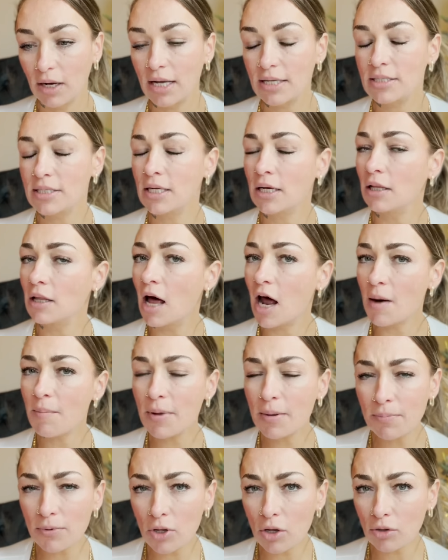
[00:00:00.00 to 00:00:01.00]
I've seen a lot of
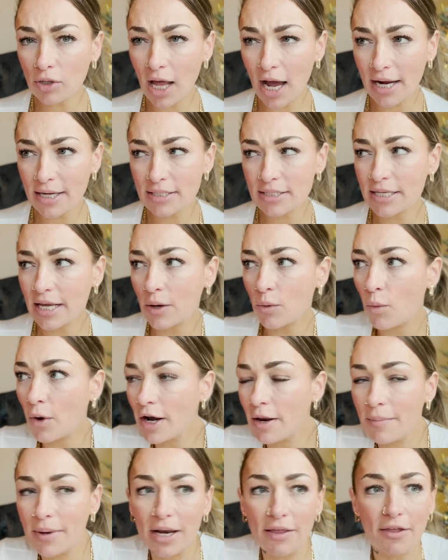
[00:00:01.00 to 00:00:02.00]
people online saying,
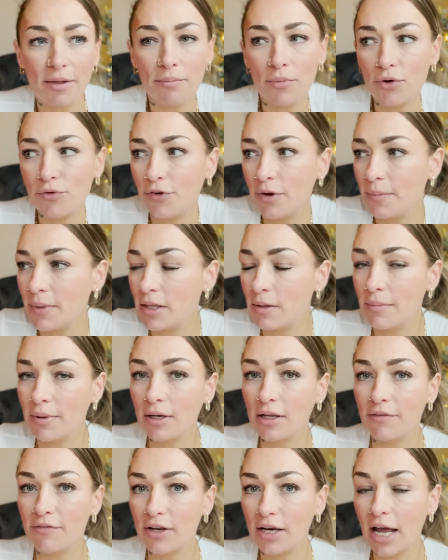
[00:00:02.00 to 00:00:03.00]
wait a minute, they moved him in the
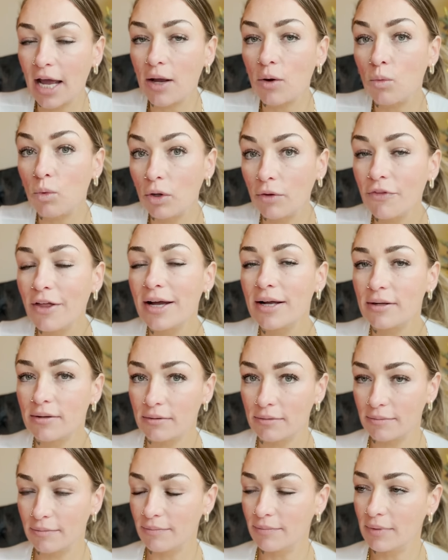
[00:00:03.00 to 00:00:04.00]
middle of the night. Well, that
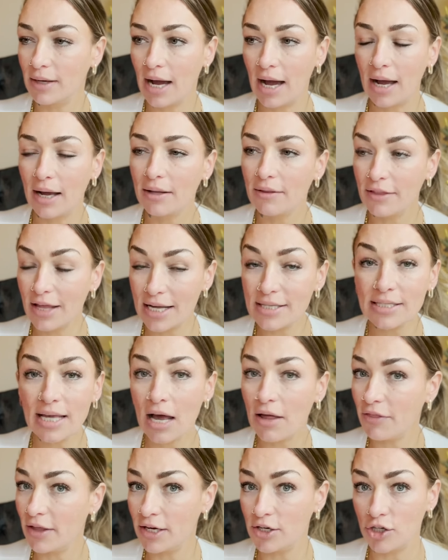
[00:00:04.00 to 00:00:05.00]
that's
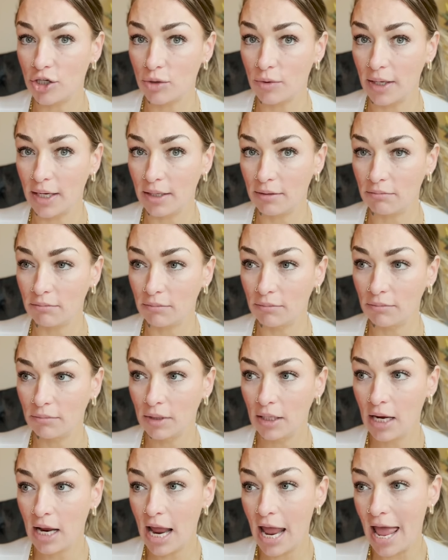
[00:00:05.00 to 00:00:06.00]
how they do it
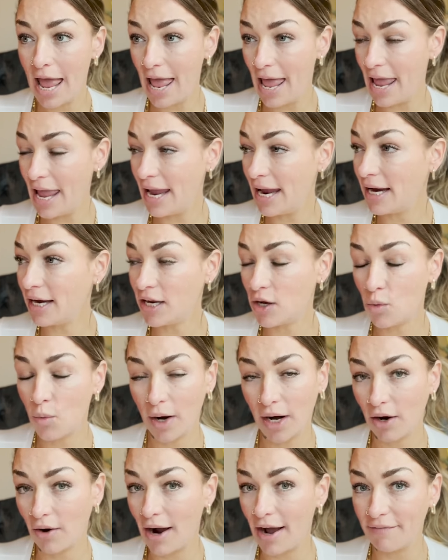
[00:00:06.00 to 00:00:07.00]

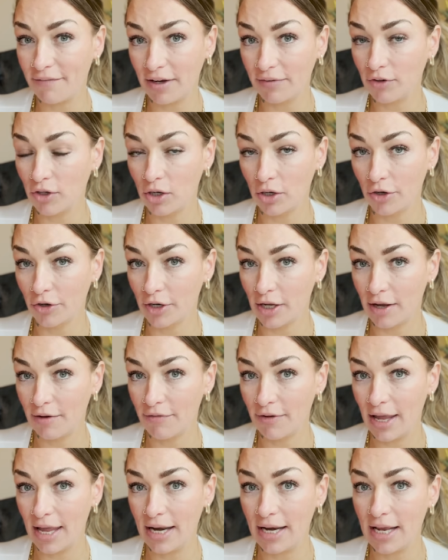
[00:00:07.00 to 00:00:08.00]
anywhere I've ever heard
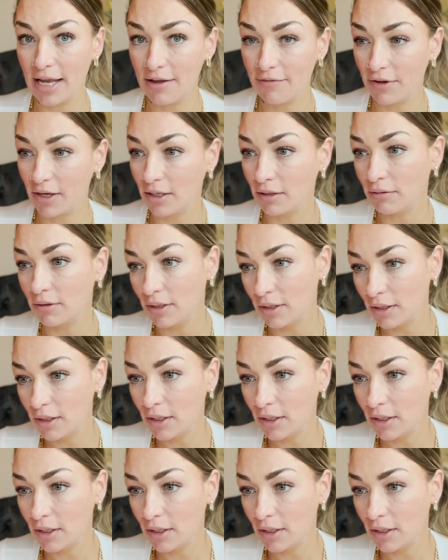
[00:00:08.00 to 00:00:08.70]
of, and even